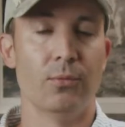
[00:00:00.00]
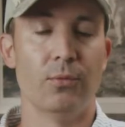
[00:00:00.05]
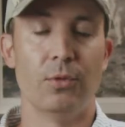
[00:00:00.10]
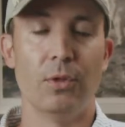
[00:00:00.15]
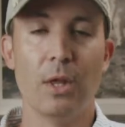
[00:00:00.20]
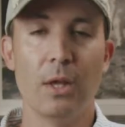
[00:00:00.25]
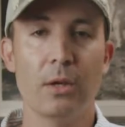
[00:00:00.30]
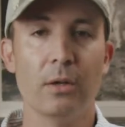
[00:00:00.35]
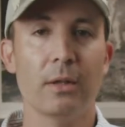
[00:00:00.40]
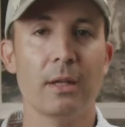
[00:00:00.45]

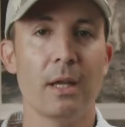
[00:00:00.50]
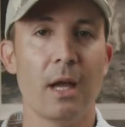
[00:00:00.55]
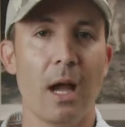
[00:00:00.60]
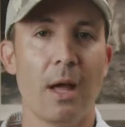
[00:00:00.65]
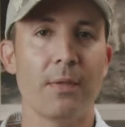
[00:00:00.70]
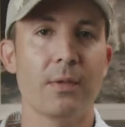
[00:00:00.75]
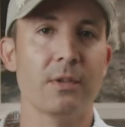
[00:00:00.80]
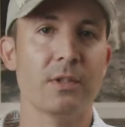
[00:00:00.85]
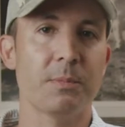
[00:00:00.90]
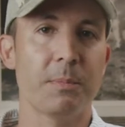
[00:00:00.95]
literally
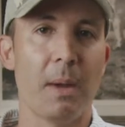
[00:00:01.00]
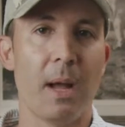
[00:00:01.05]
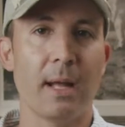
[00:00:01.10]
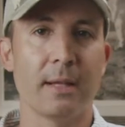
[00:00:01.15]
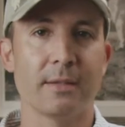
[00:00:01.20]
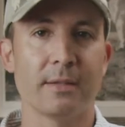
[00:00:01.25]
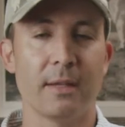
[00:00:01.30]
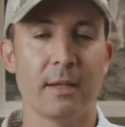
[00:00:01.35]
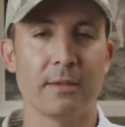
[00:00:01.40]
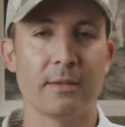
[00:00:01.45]
on the
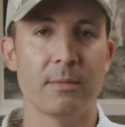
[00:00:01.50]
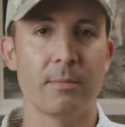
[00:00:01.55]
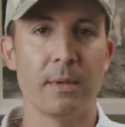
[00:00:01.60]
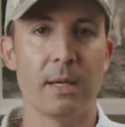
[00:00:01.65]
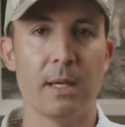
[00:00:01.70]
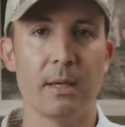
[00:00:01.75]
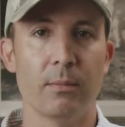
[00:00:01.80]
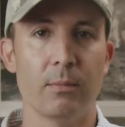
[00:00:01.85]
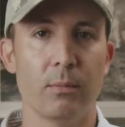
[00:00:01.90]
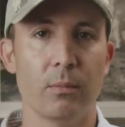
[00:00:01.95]
spot said to
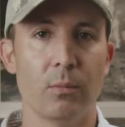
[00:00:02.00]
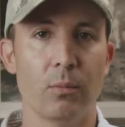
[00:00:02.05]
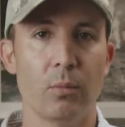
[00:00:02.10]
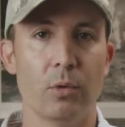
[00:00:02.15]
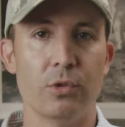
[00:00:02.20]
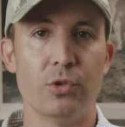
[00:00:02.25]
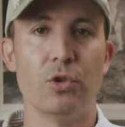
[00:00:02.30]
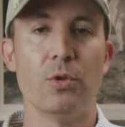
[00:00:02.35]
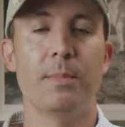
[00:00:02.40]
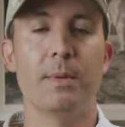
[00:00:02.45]
me,
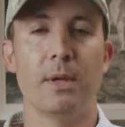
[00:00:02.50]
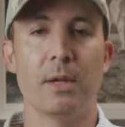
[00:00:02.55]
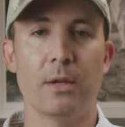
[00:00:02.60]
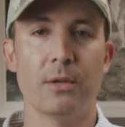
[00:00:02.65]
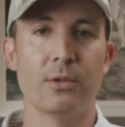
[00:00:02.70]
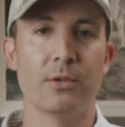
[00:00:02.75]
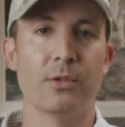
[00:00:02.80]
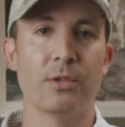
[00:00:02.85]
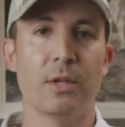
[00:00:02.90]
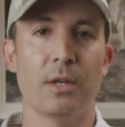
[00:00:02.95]
would you be
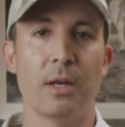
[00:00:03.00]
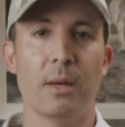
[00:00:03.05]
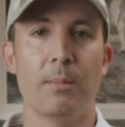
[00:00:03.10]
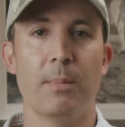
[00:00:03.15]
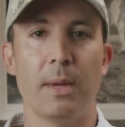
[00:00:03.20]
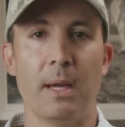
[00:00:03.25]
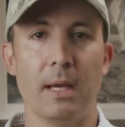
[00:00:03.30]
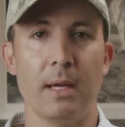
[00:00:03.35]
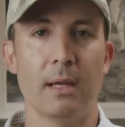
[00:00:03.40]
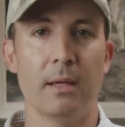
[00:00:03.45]
interested in
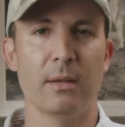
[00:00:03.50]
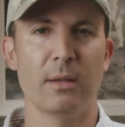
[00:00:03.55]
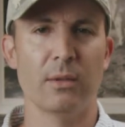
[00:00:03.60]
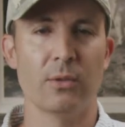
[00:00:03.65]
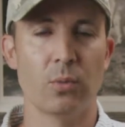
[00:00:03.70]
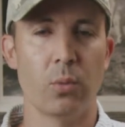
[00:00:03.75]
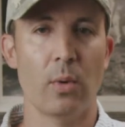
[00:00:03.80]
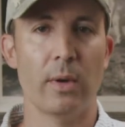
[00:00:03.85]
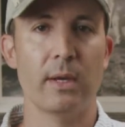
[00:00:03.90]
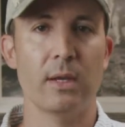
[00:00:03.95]
painting the
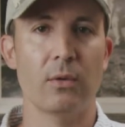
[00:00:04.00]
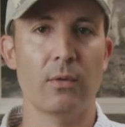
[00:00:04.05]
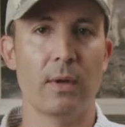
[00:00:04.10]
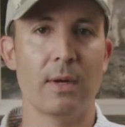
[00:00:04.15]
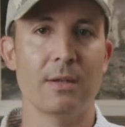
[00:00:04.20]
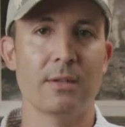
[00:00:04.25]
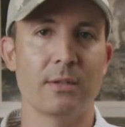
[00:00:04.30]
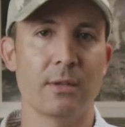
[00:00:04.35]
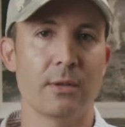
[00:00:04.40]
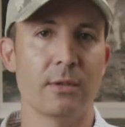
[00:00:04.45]
20
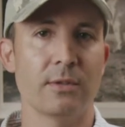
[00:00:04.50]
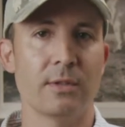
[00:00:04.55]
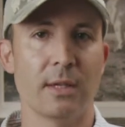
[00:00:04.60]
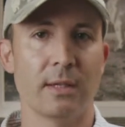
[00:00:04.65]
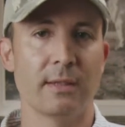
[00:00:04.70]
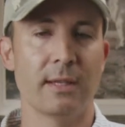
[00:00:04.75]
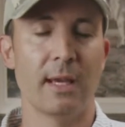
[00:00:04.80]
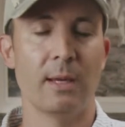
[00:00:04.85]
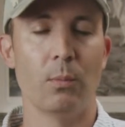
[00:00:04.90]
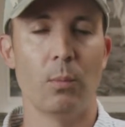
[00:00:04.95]
greatest hitters
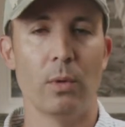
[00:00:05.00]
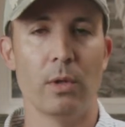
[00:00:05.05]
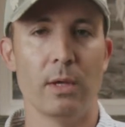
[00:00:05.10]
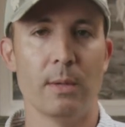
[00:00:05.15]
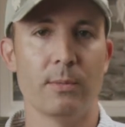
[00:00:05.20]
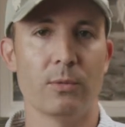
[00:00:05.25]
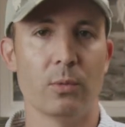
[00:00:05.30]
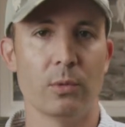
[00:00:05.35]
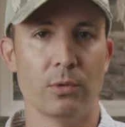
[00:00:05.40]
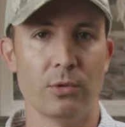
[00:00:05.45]
that Ted
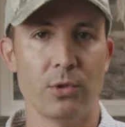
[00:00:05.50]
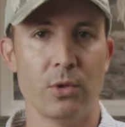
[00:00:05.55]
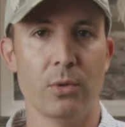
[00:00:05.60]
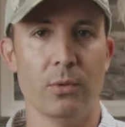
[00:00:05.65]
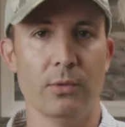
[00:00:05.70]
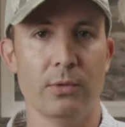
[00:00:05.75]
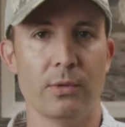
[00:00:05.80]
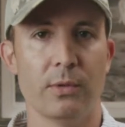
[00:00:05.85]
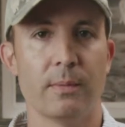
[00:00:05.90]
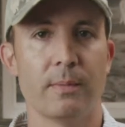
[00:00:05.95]
Williams will
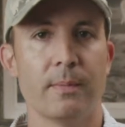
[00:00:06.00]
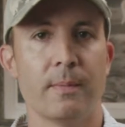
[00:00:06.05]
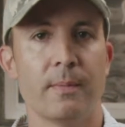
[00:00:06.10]
choose?